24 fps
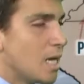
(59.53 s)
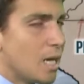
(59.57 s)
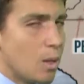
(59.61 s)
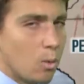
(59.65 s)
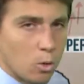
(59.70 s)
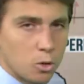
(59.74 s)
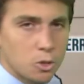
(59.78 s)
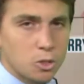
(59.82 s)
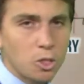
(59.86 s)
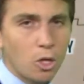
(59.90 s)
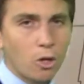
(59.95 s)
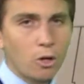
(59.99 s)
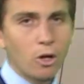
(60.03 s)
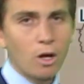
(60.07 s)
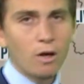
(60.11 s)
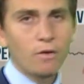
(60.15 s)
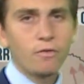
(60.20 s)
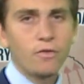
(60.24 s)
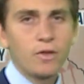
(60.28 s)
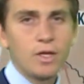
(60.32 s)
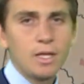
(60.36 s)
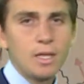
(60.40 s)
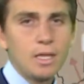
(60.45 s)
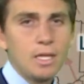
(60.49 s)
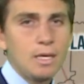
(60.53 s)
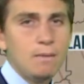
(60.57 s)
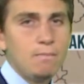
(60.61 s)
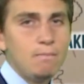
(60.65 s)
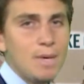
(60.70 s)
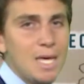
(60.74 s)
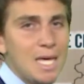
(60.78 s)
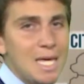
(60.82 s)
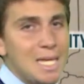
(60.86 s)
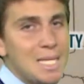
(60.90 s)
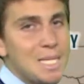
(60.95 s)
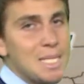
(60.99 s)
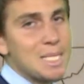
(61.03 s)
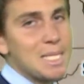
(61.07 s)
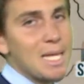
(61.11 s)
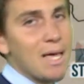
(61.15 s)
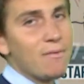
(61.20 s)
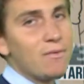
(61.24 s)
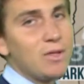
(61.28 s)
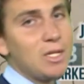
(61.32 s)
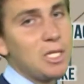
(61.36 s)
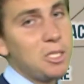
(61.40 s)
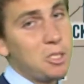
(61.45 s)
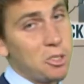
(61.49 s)
We'll start off in the
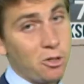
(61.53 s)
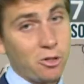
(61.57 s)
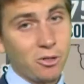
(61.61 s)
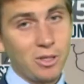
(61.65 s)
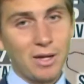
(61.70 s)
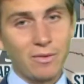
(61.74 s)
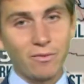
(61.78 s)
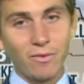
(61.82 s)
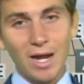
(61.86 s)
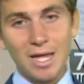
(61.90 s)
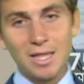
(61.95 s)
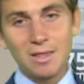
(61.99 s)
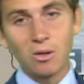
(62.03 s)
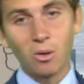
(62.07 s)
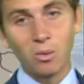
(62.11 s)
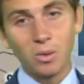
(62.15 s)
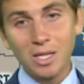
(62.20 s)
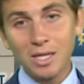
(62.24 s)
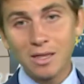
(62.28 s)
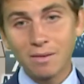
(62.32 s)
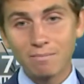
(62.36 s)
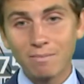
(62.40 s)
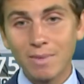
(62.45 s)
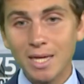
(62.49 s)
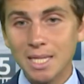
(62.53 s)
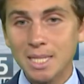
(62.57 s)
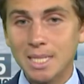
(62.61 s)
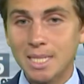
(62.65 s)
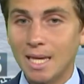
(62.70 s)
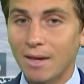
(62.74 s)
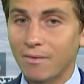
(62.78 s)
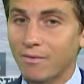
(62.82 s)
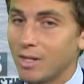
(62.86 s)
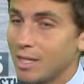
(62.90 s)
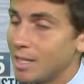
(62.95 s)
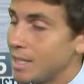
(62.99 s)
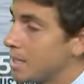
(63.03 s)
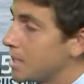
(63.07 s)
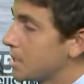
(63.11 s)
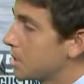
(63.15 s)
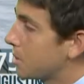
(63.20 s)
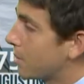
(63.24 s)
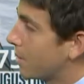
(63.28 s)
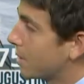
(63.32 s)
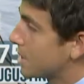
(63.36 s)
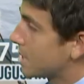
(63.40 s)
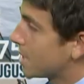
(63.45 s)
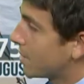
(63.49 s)
mid-70s. You heard that right. Only the
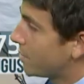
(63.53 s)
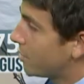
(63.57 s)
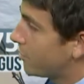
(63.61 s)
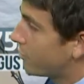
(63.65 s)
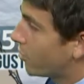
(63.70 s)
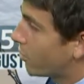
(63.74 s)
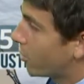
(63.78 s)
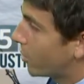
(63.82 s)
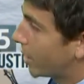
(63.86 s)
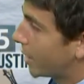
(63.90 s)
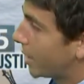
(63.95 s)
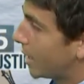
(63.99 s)
mid-70s, around 74